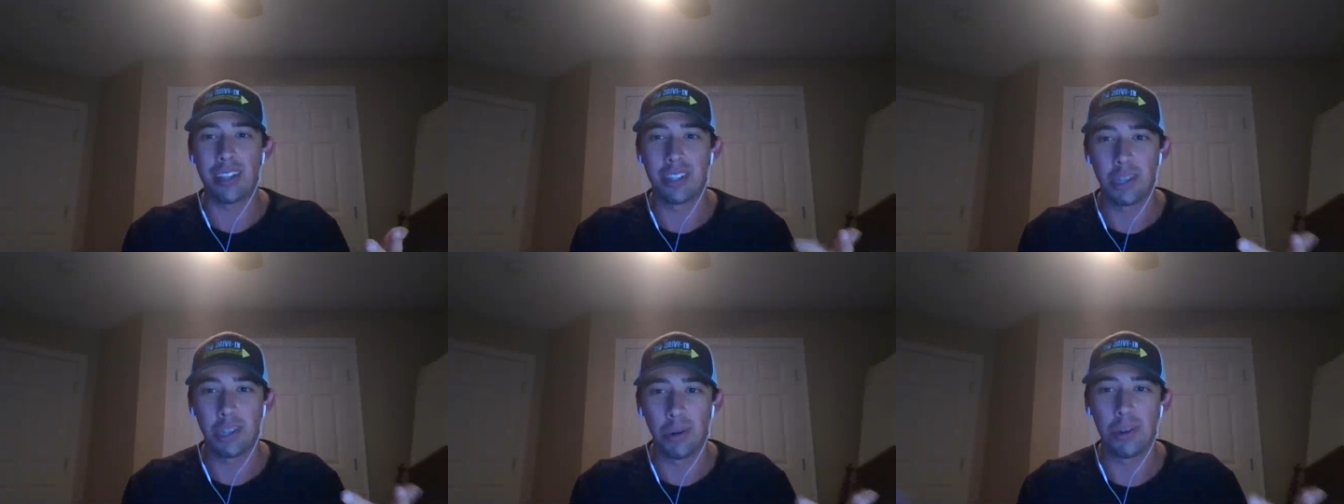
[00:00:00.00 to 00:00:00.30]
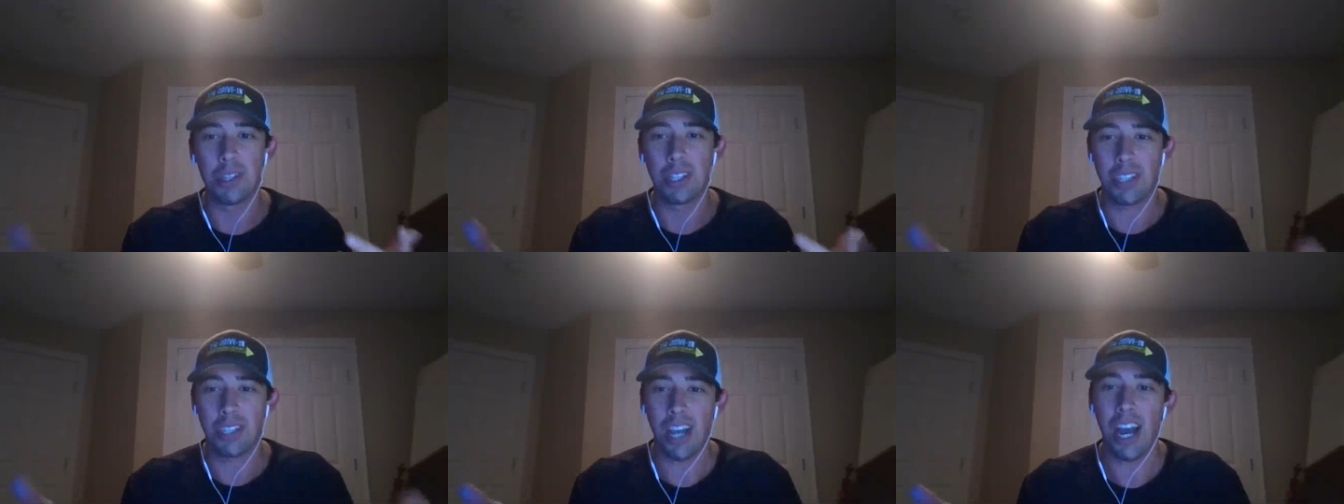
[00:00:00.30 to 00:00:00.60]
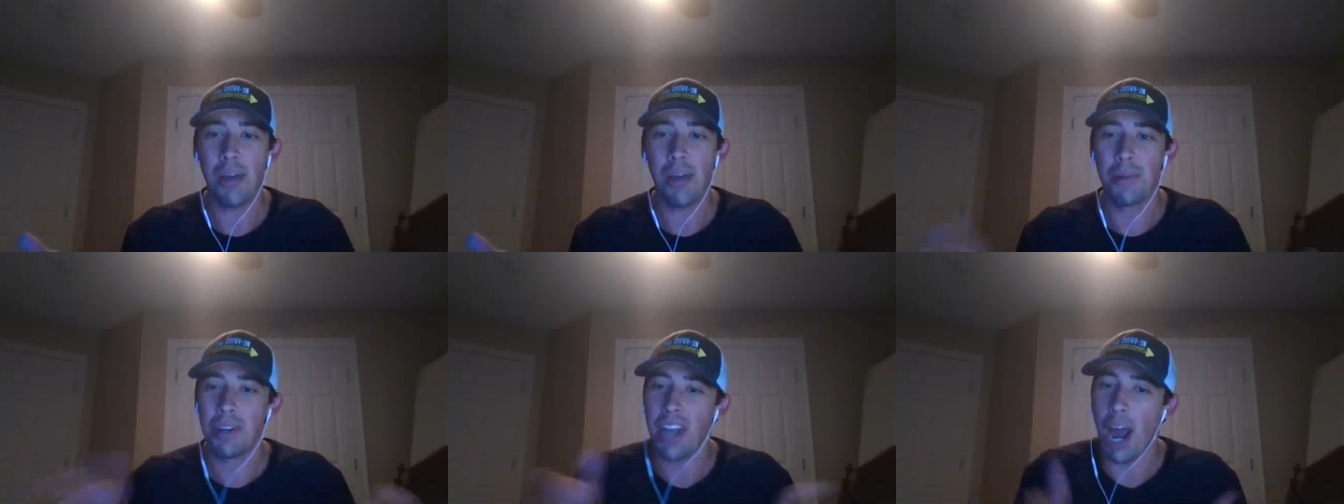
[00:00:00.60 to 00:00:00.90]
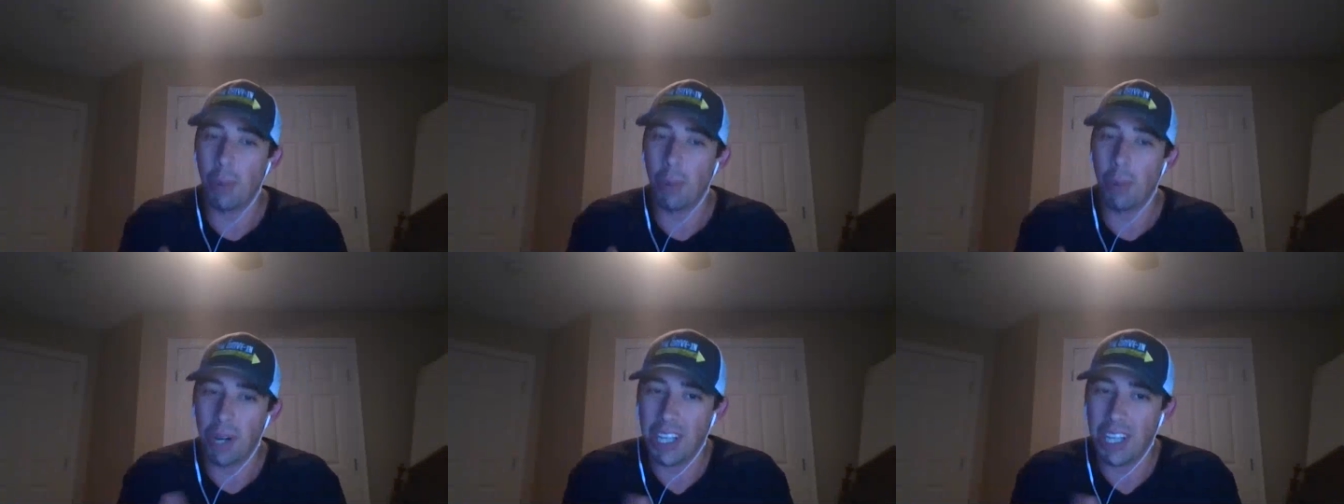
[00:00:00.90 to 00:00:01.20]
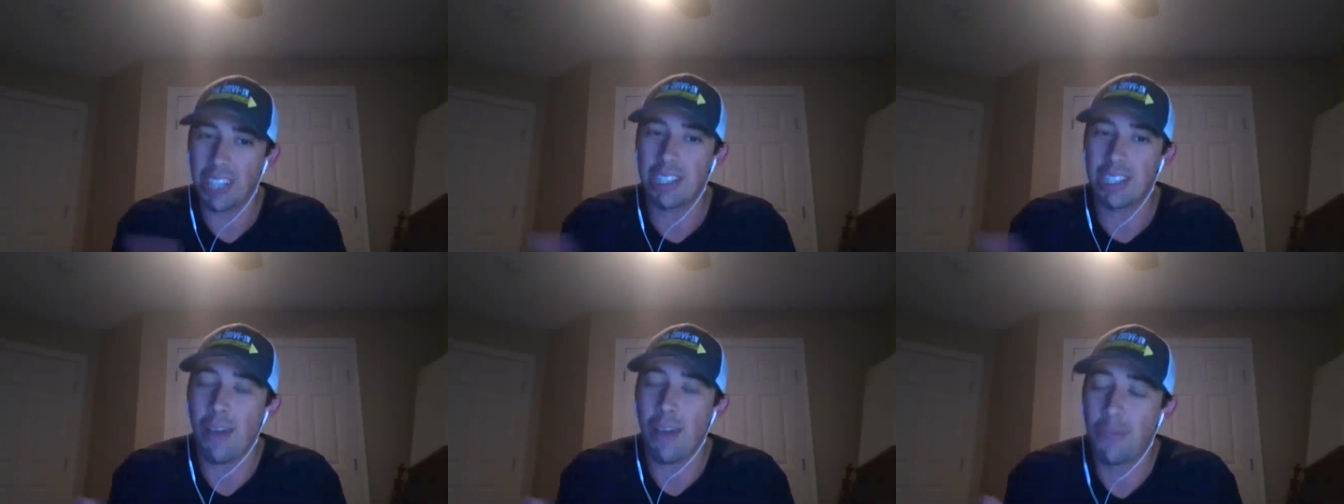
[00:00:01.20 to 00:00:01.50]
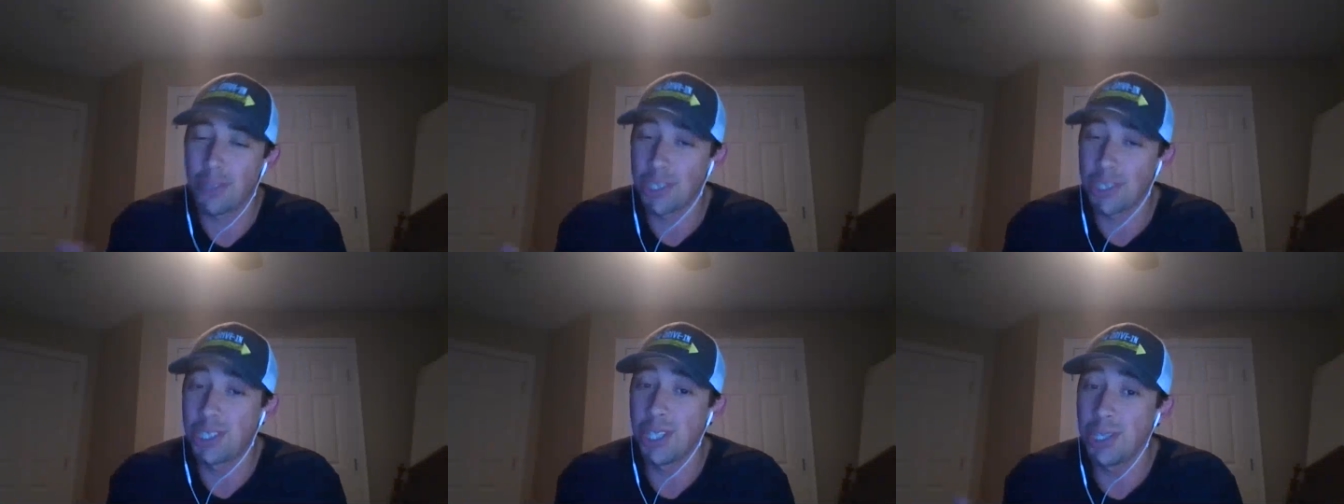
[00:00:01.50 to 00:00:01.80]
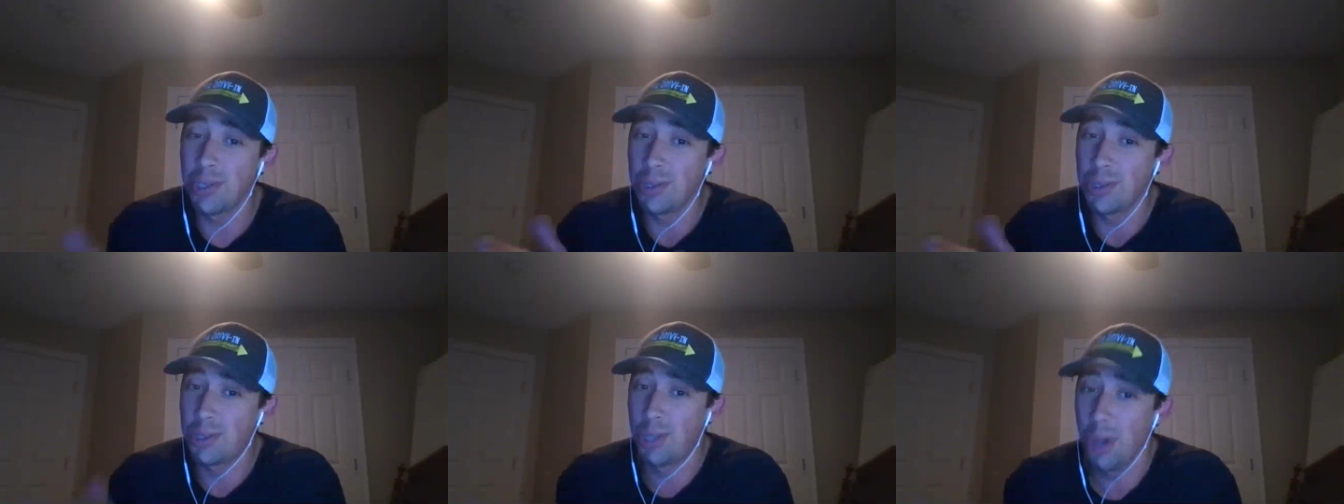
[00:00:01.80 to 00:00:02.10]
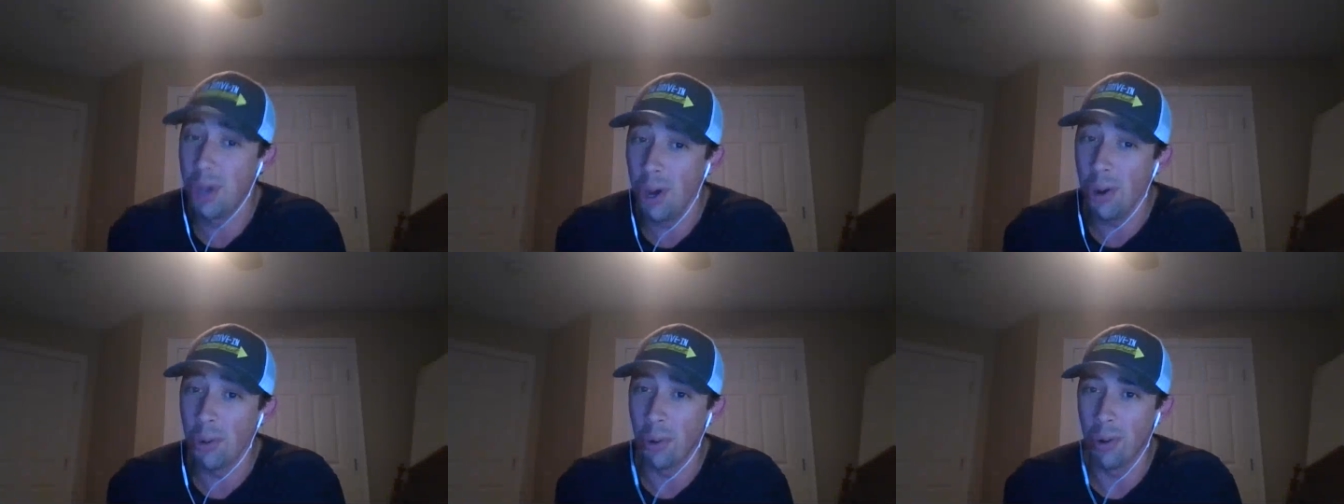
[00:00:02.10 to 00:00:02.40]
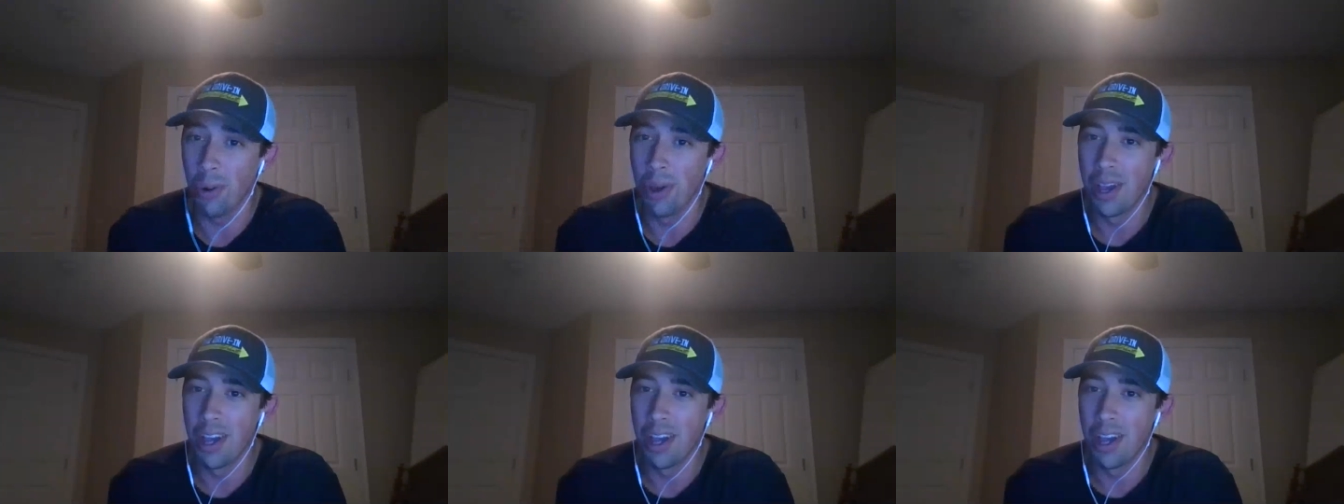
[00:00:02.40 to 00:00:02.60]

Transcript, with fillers: during the time, and now we're gonna get that for season yeah. two.